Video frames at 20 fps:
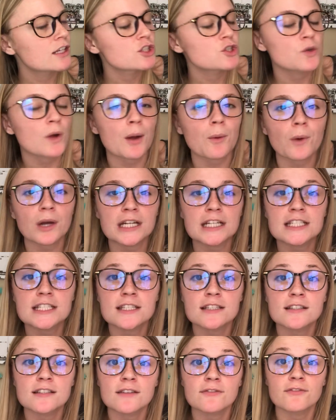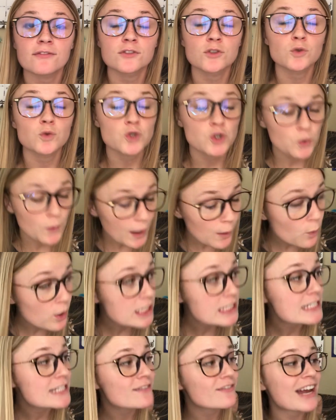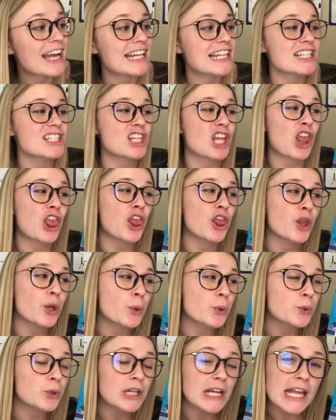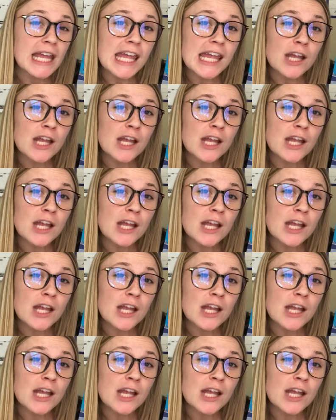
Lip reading: Do I want to divide into 3